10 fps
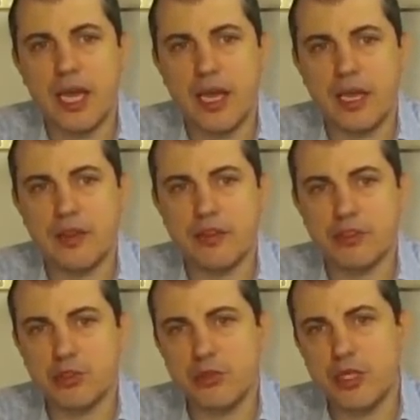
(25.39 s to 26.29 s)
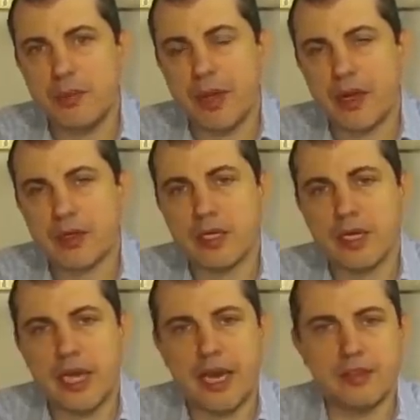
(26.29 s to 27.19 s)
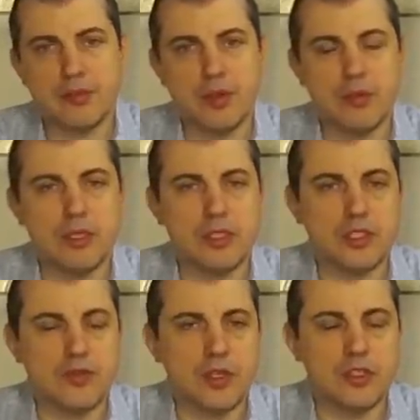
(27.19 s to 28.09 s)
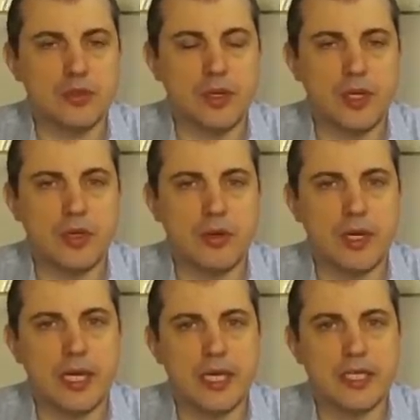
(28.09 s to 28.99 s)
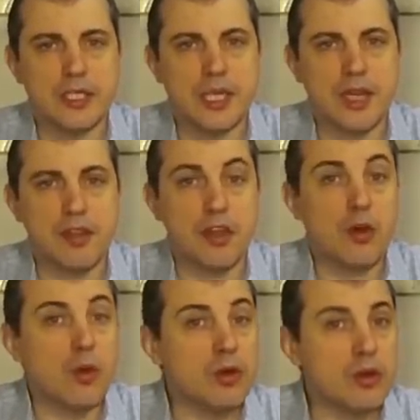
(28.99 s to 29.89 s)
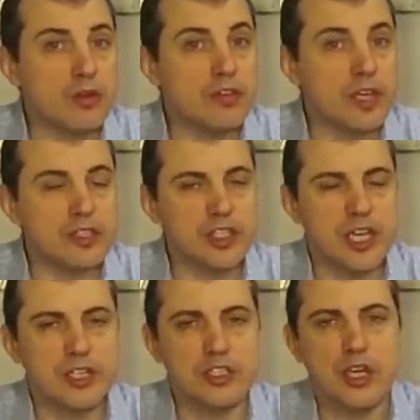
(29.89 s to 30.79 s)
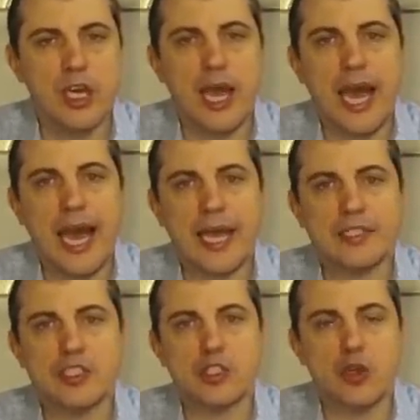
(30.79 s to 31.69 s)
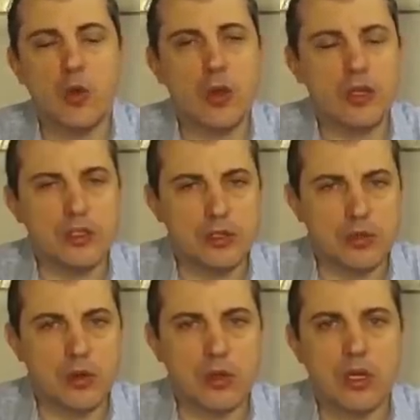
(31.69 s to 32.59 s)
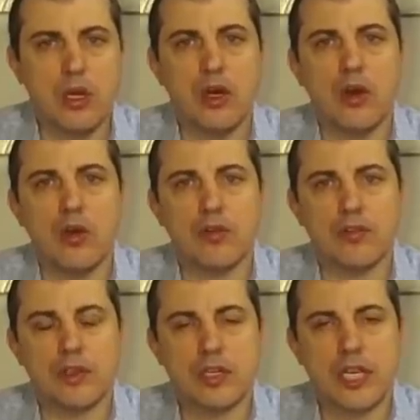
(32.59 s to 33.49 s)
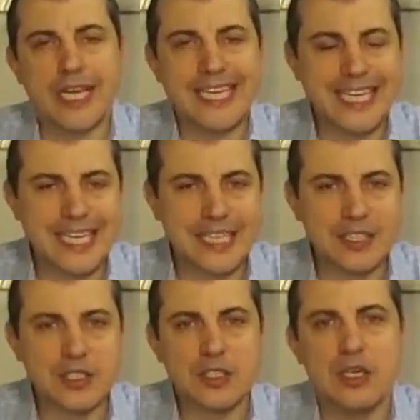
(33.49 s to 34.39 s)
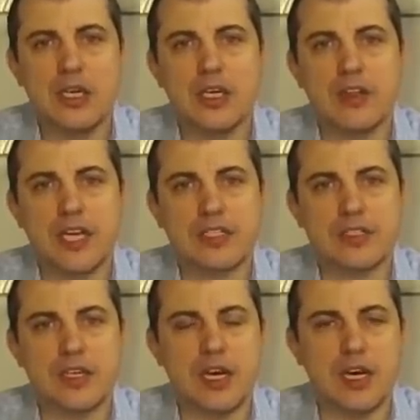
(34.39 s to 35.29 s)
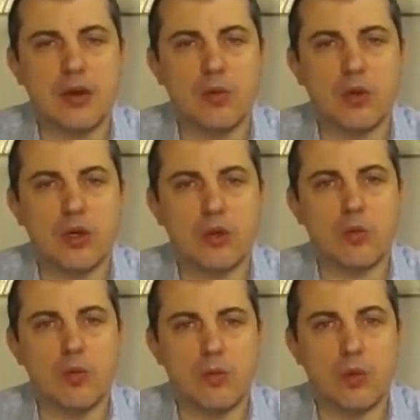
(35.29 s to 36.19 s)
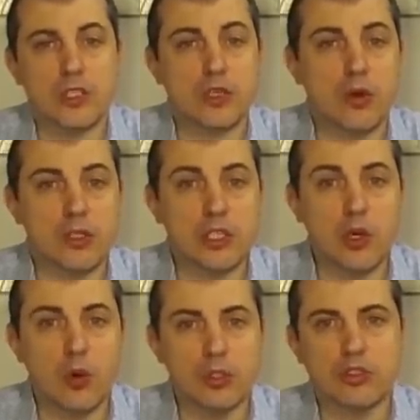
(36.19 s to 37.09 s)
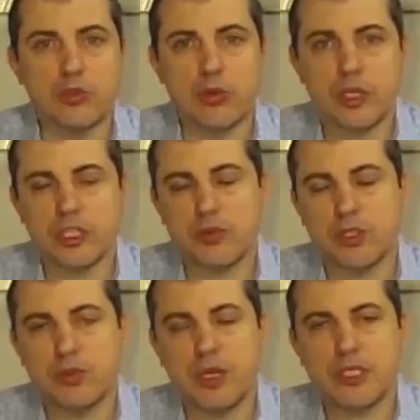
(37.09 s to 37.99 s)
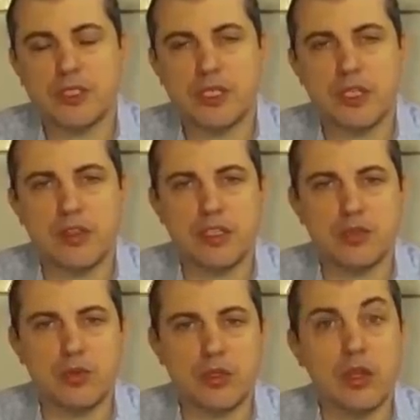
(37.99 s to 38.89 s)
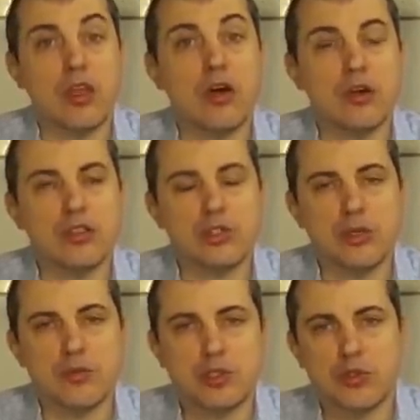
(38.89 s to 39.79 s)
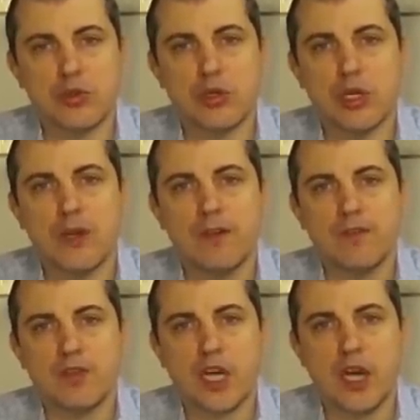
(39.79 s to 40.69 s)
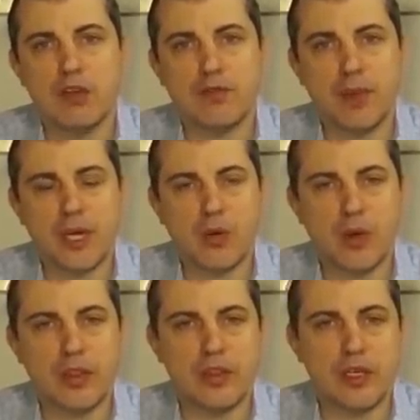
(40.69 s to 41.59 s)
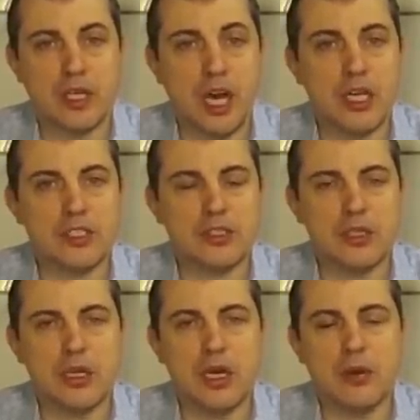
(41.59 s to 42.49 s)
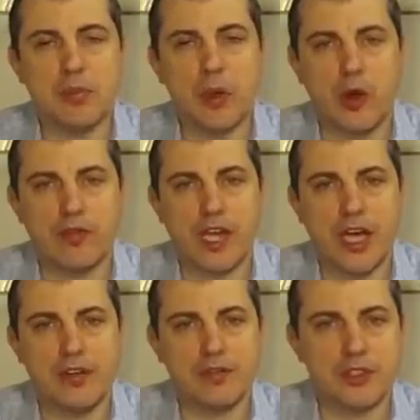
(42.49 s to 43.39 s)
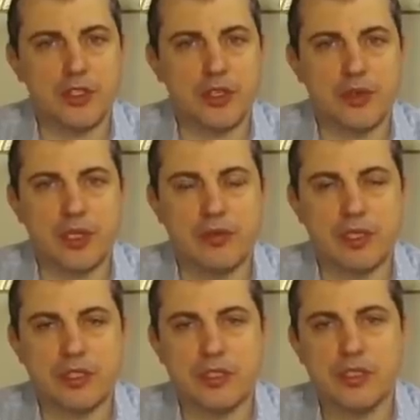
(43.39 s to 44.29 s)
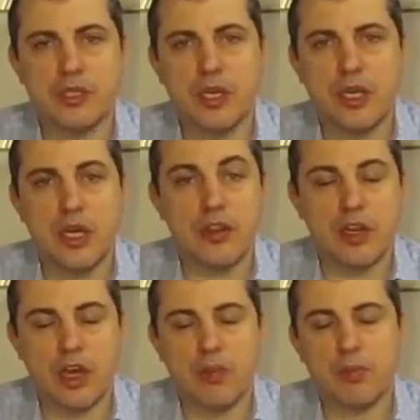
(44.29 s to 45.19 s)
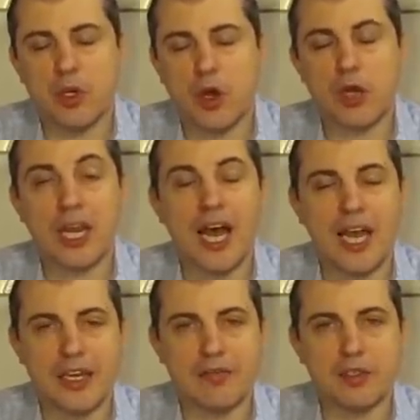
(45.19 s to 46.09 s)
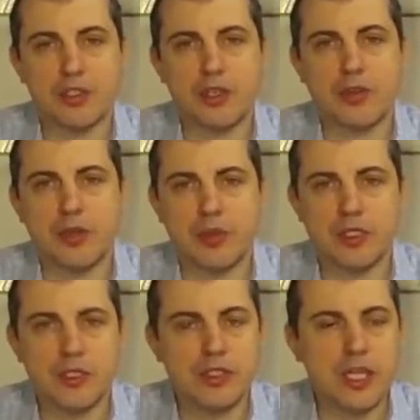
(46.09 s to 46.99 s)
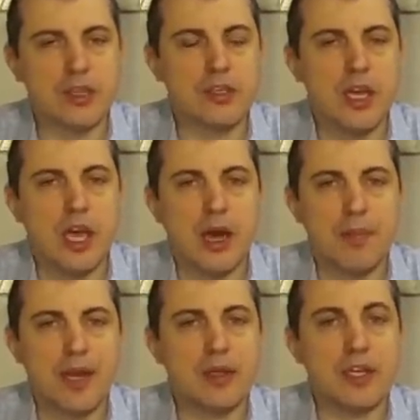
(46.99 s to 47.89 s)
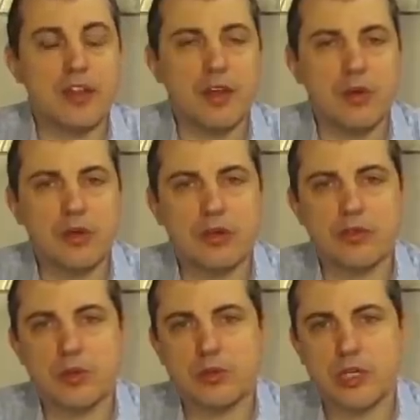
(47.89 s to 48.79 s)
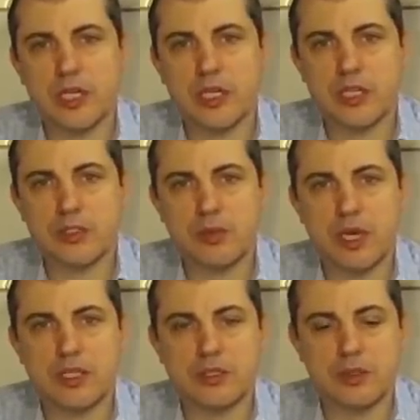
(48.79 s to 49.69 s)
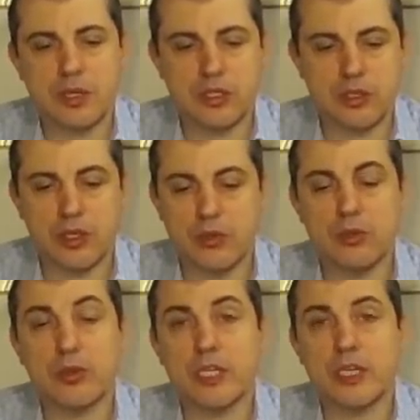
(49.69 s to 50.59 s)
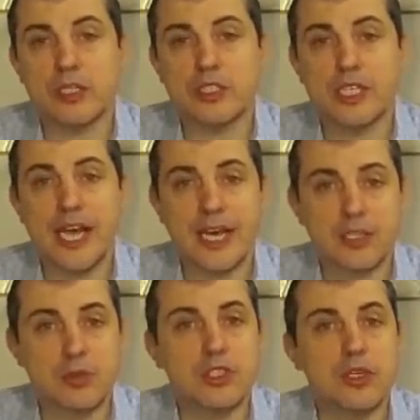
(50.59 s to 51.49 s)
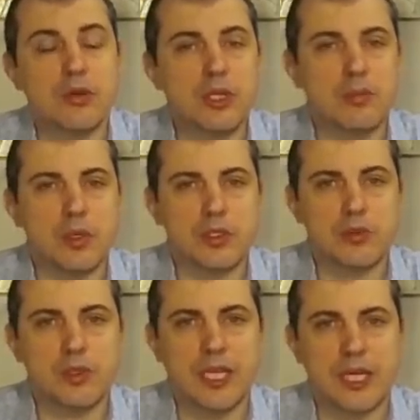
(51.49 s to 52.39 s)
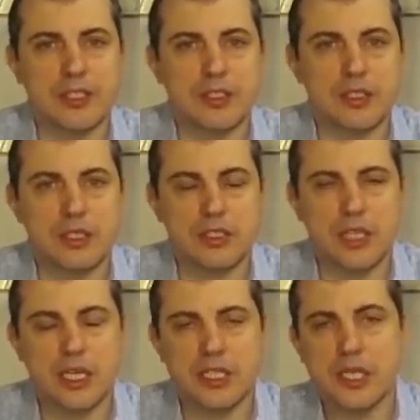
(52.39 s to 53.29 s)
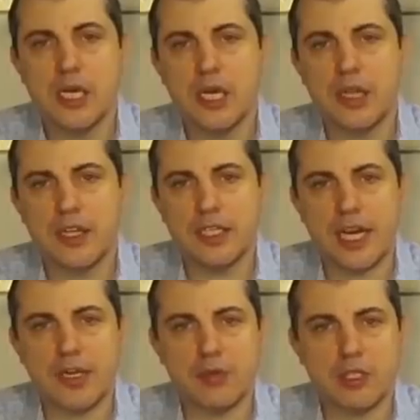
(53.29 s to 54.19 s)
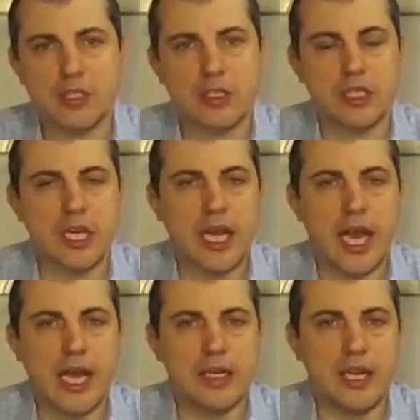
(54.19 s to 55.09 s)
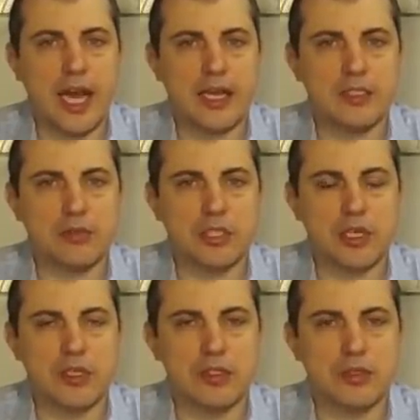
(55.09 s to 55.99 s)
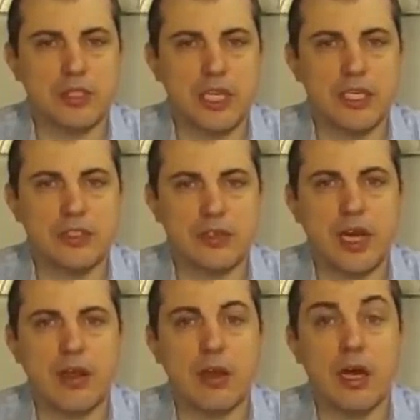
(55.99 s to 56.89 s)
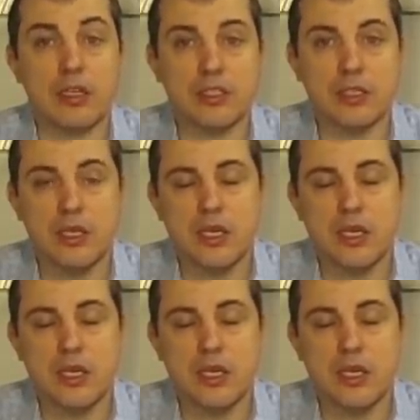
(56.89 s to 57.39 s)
And the story apparently at the moment, as far as we know, is that the owner of the exchange had sole control over keys that uh, were what's called cold storage, which means that these were the long-term store of Bitcoin that are not uh, put offline for security reasons, uh, that are not put online for security reasons. And apparently, the owner of Quadriga Express, uh, sorry, QuadrigaCX, was the only person with access to these keys. They died recently, and as a result, those keys are now lost.